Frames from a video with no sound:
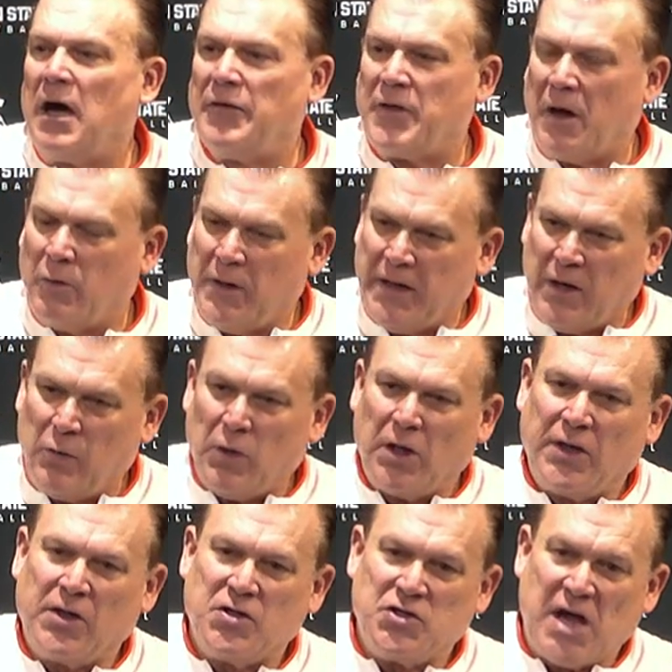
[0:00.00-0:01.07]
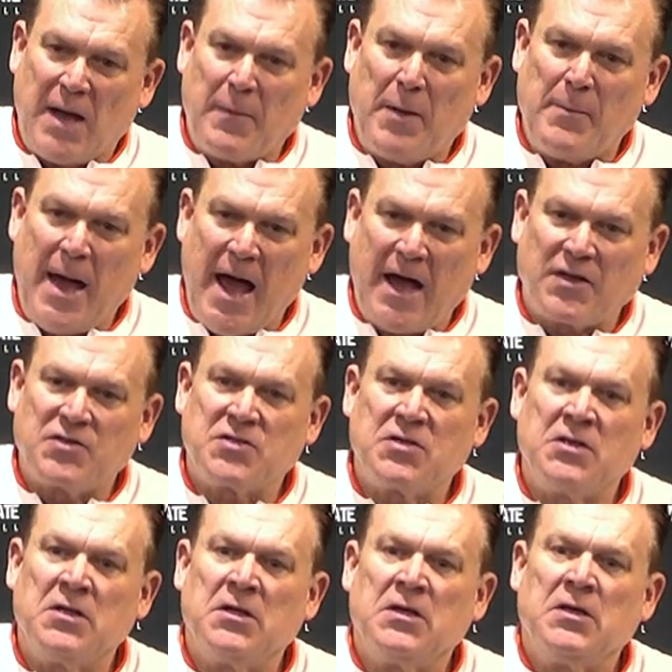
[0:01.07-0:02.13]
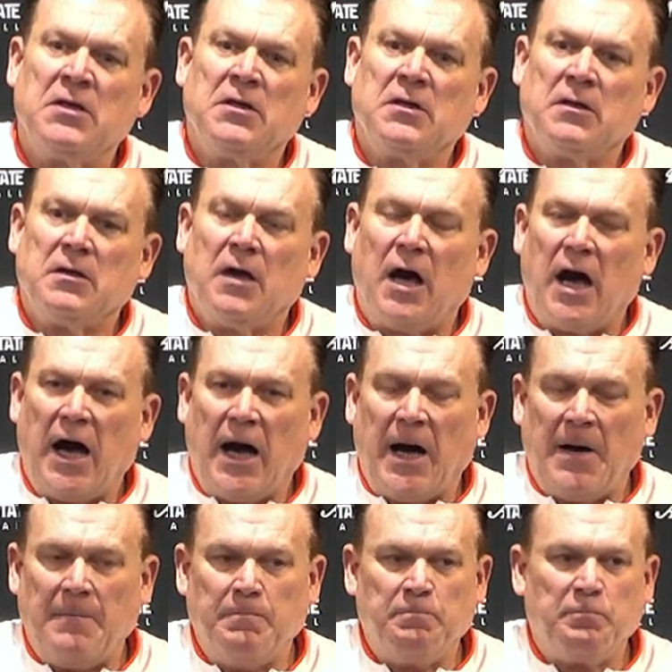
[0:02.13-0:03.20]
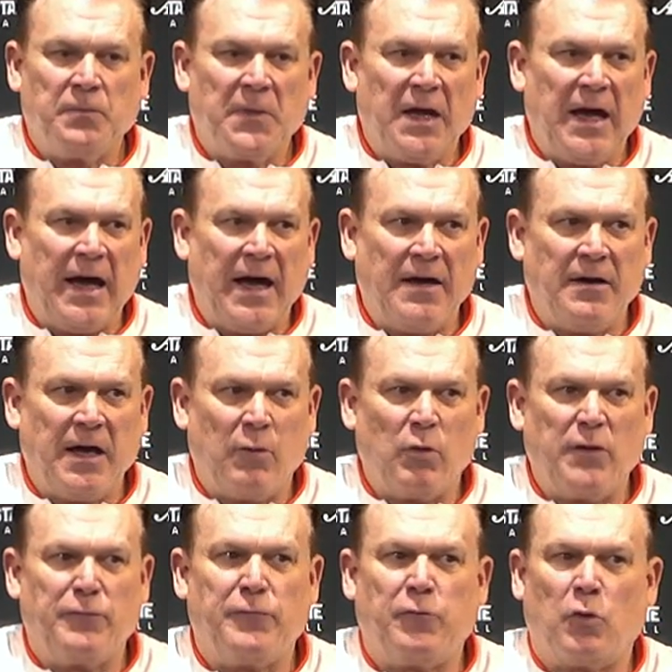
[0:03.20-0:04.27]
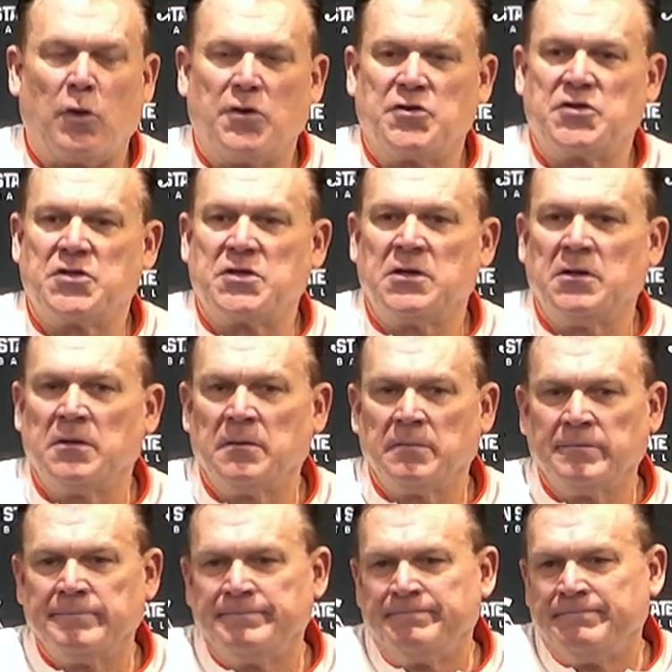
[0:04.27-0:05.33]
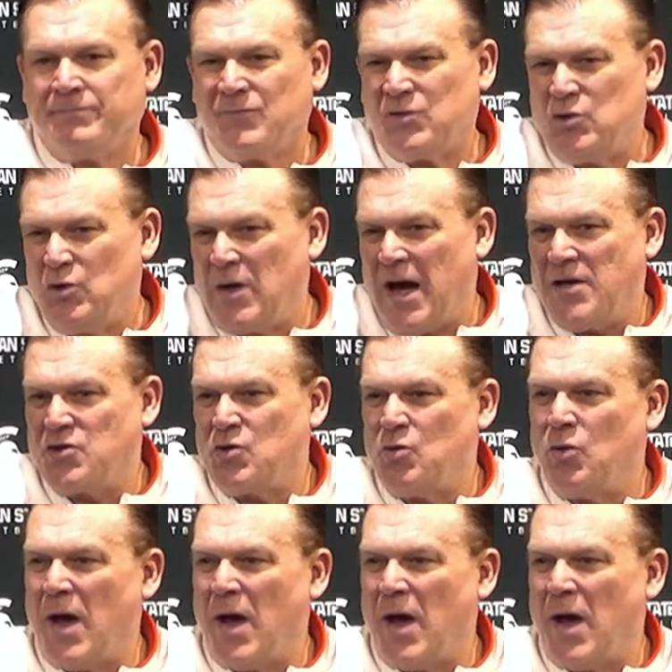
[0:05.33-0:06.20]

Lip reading: And we forced two guys who haven't been big scorers for him to try to score the ball to beat us.